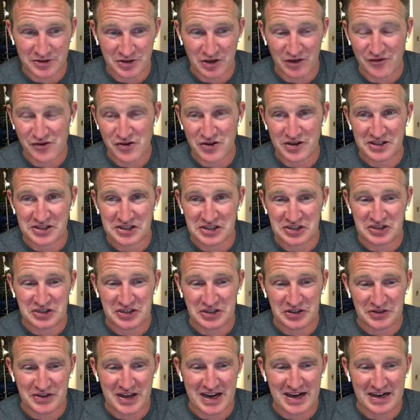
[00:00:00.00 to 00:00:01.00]
So if you can
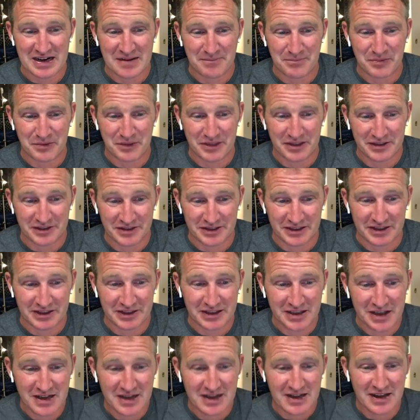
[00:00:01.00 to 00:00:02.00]
seal that completely,
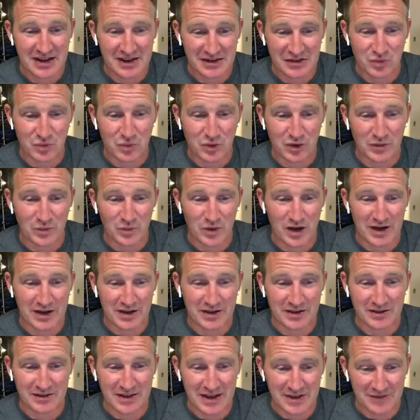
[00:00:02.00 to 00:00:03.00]
that's one way
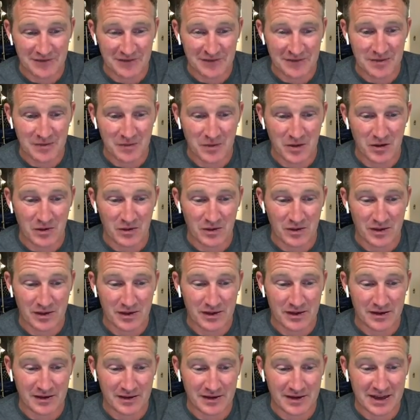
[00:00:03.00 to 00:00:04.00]
to definitely a,
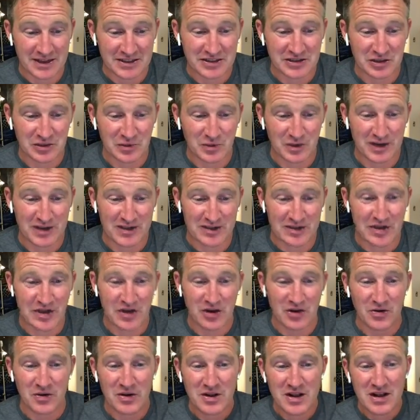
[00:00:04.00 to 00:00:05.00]
a, an excellent way to
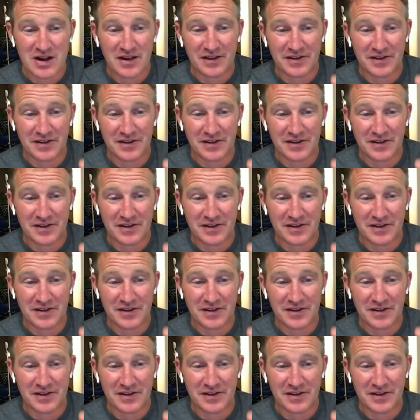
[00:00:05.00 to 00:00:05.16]
go.